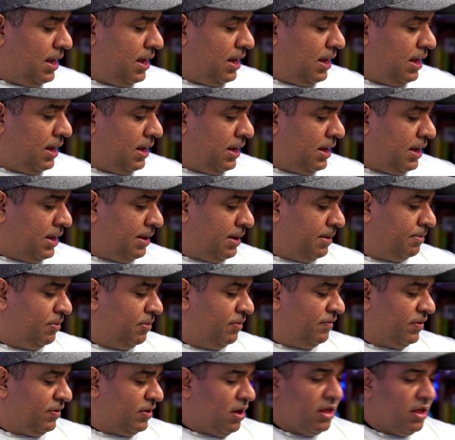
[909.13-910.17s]
Uh,
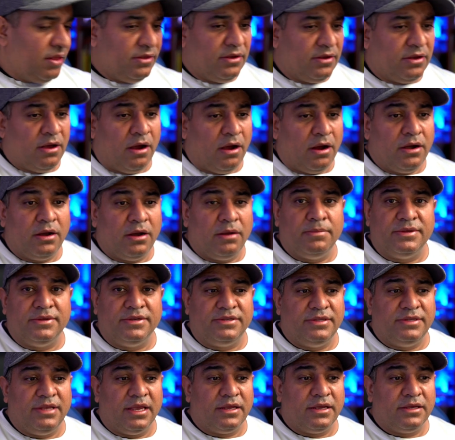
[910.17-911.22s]
moving on to car number
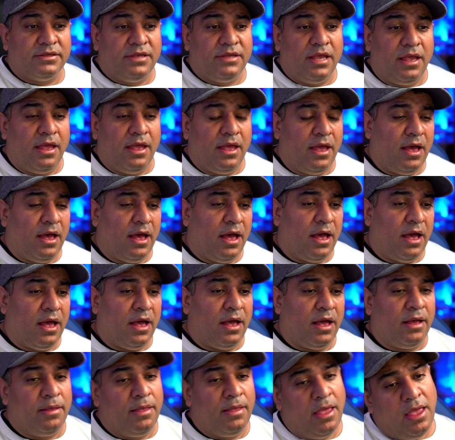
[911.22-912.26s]
six.
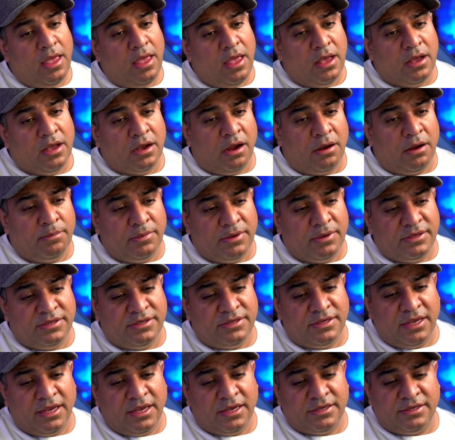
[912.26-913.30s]
Uh, car number
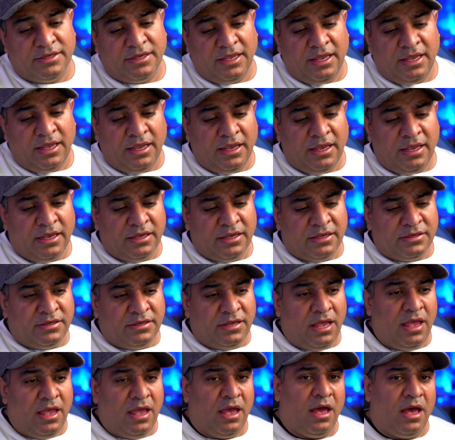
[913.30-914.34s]
six is
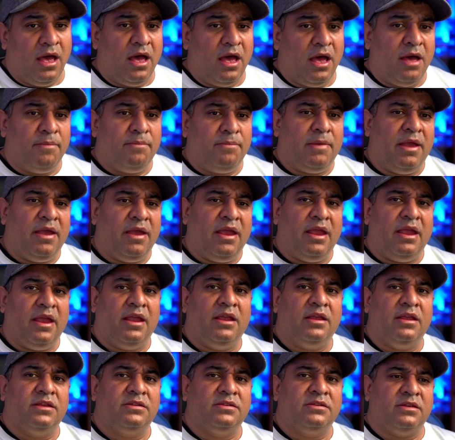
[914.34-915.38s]
uh,
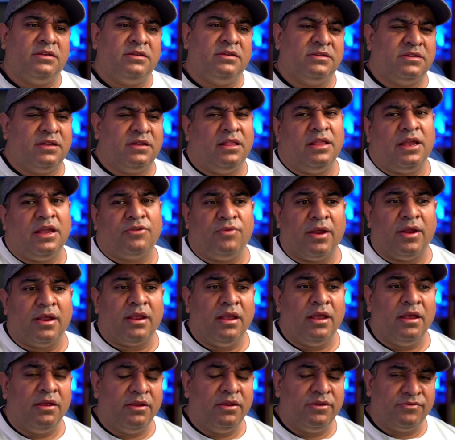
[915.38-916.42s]
my Scalextric.
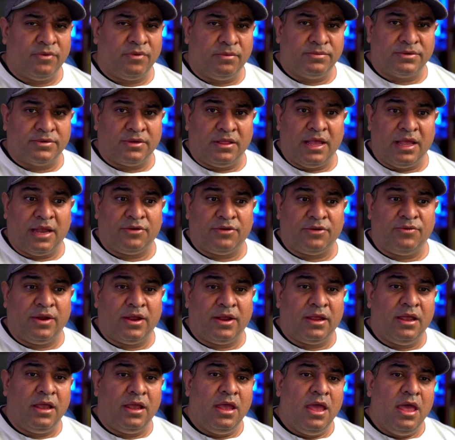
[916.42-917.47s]
It's from
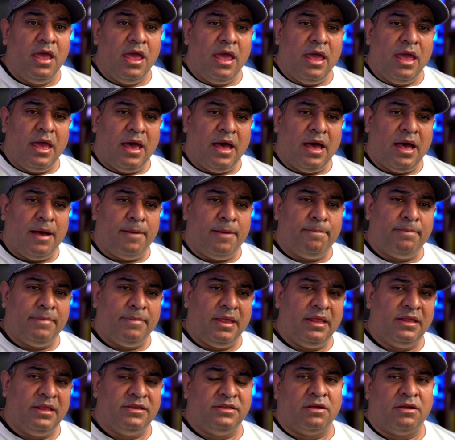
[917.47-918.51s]
Scalextric. Um,
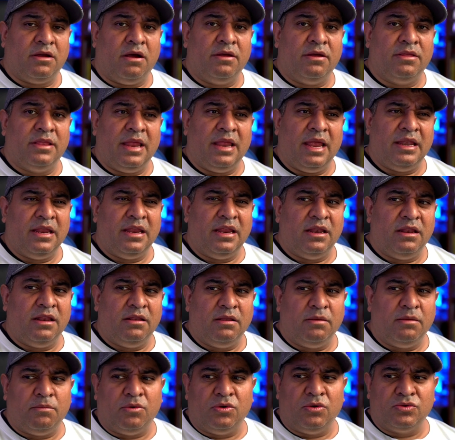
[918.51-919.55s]
it is the card that I did
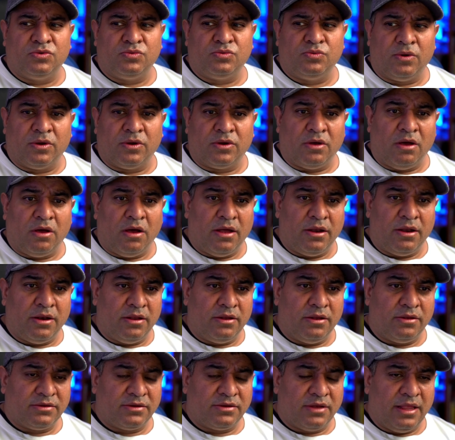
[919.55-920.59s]
the most work on
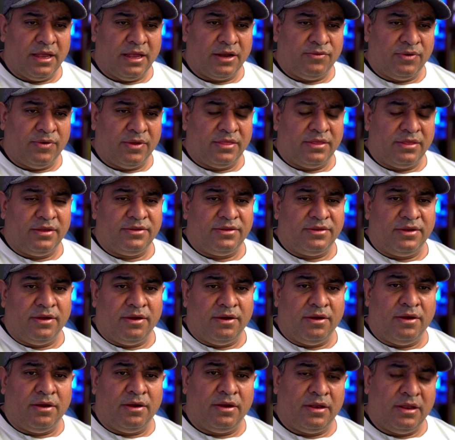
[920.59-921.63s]
in Collectorate this
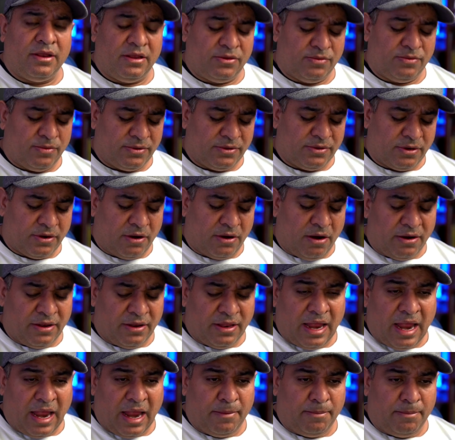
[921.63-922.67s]
year. This was a card
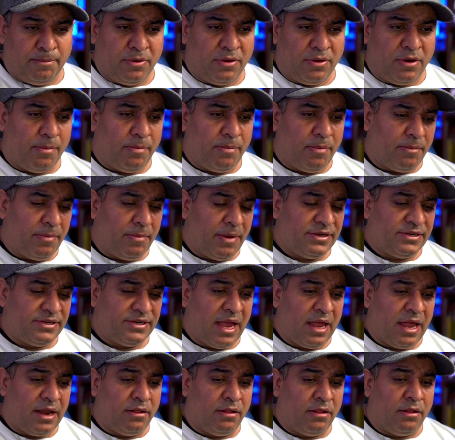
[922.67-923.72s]
that I put up on my
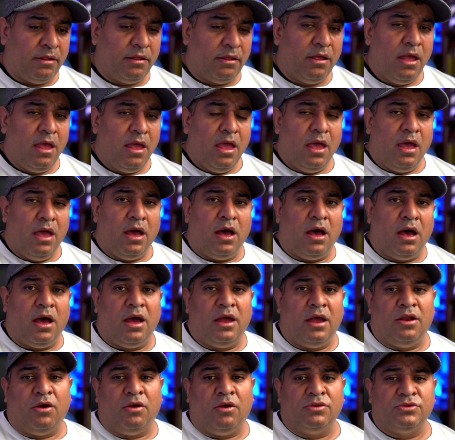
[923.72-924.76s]
channel.
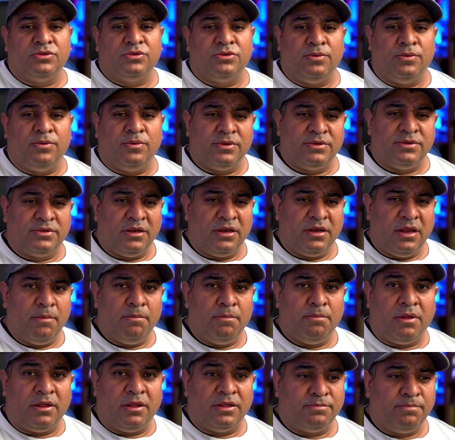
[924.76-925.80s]
Uh, also was an
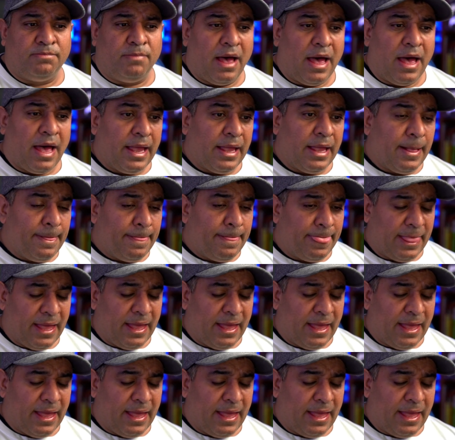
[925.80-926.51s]
impulse buy.